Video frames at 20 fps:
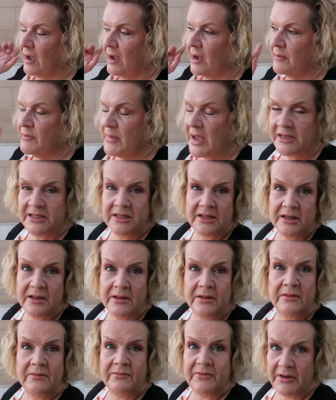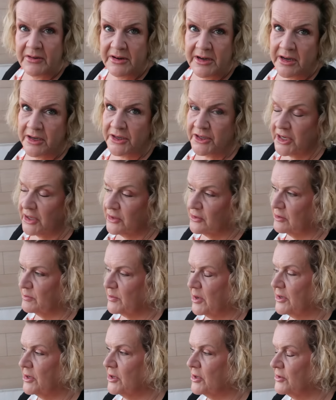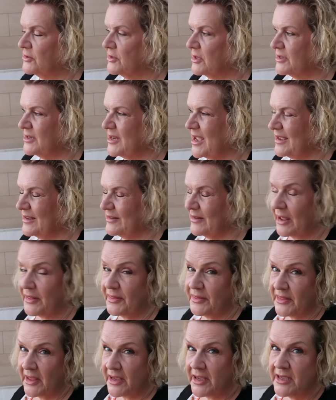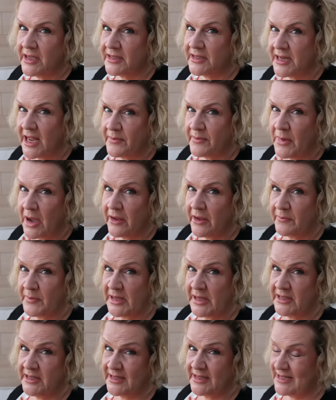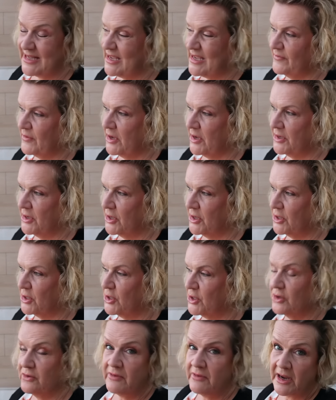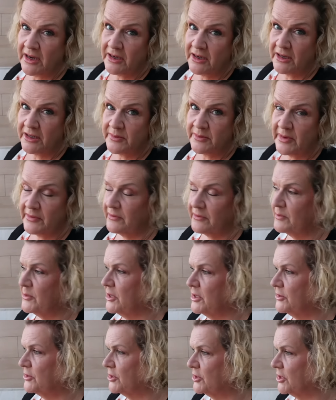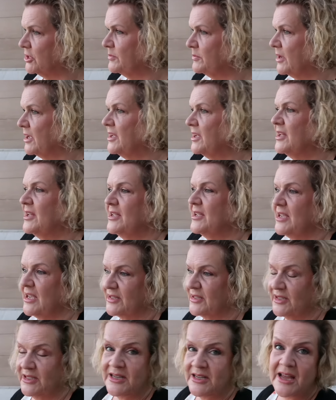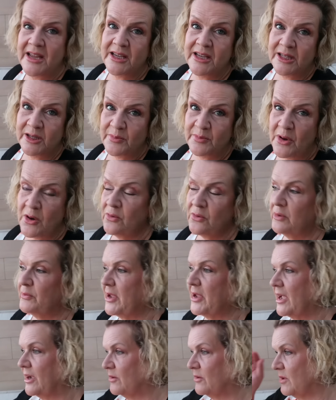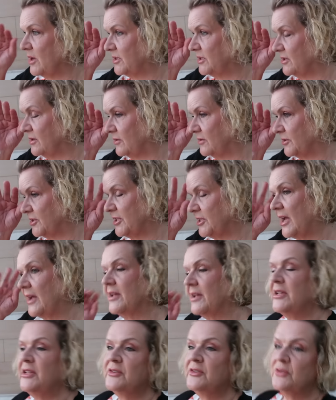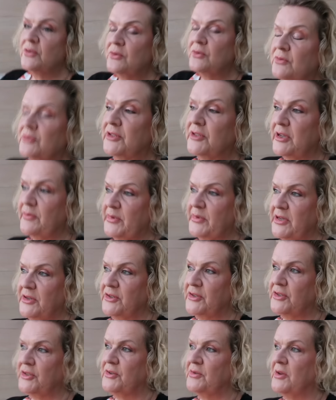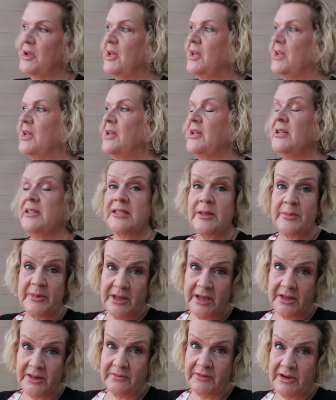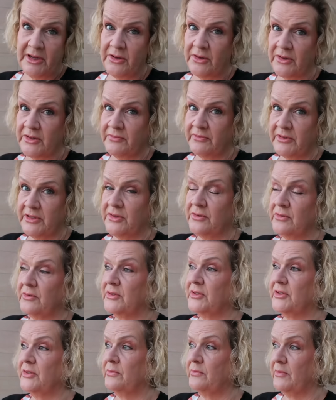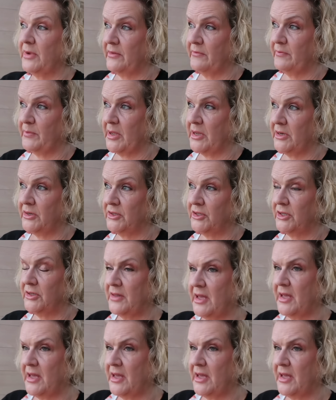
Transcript: I met a very nice gentleman whose name, I think his name might have been Stephen, who recognised me from YouTube yesterday in the pool, and we had quite a long chat. He's also been to some of the other Ikos resorts that we've been to.